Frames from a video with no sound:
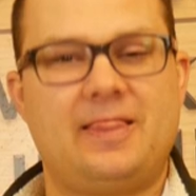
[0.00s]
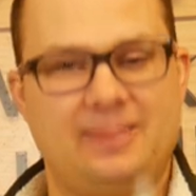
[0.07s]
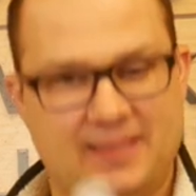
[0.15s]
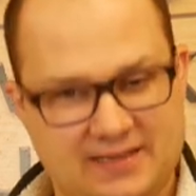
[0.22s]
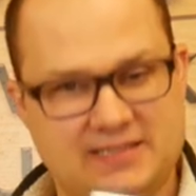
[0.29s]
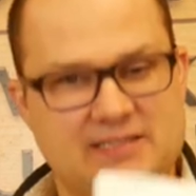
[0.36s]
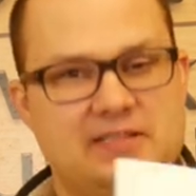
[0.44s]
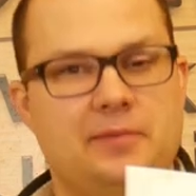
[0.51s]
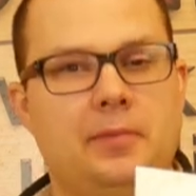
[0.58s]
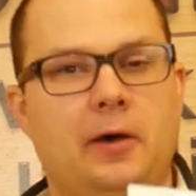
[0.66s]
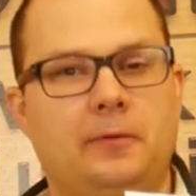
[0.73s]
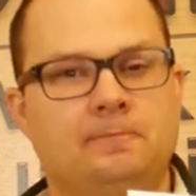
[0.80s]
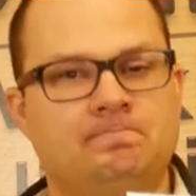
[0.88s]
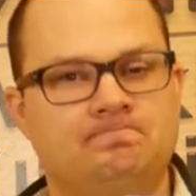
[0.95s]
This is the
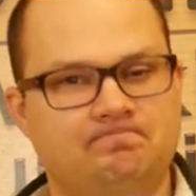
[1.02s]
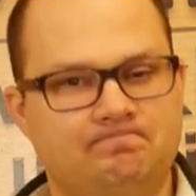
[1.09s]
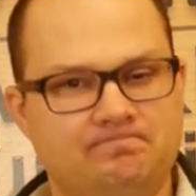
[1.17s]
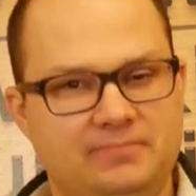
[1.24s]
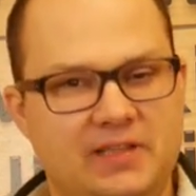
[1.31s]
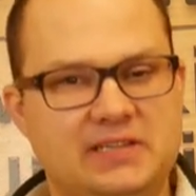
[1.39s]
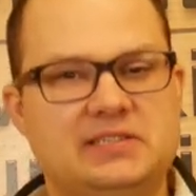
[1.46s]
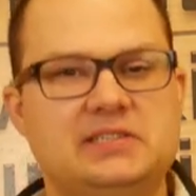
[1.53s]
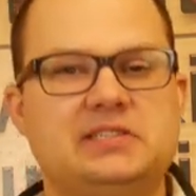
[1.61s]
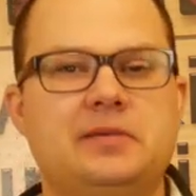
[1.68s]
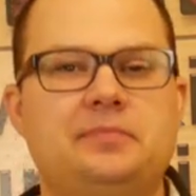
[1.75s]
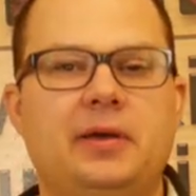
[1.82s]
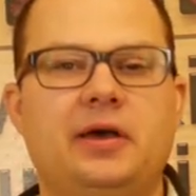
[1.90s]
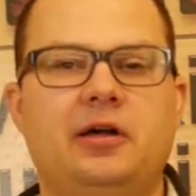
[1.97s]
bill. This is
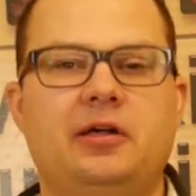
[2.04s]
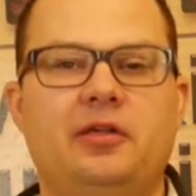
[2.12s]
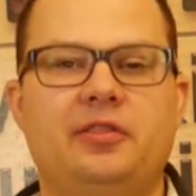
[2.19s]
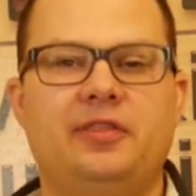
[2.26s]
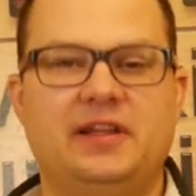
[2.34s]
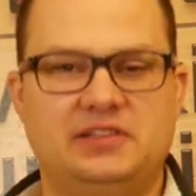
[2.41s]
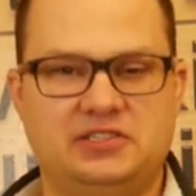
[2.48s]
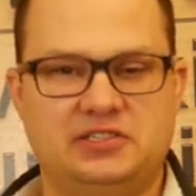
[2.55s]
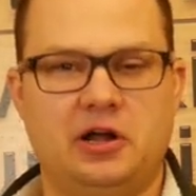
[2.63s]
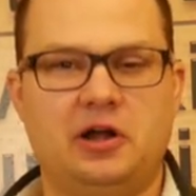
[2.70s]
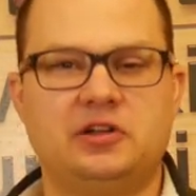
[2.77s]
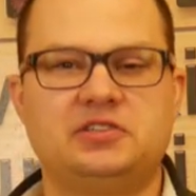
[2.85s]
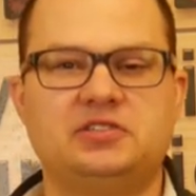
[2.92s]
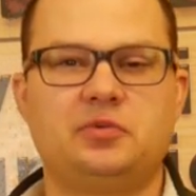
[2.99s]
the bill that
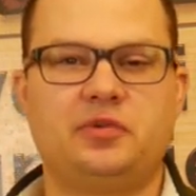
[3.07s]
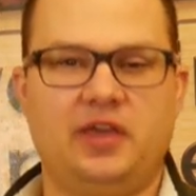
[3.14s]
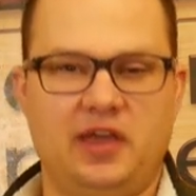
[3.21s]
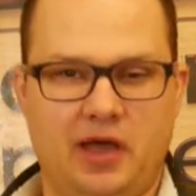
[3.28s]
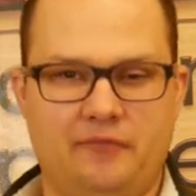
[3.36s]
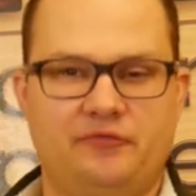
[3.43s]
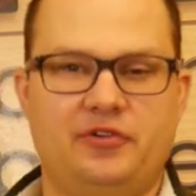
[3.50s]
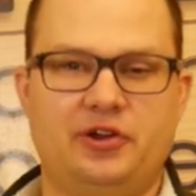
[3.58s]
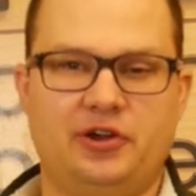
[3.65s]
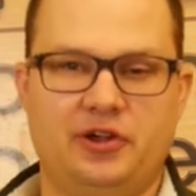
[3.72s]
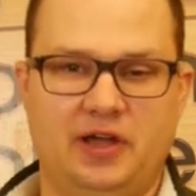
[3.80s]
starts where they come for your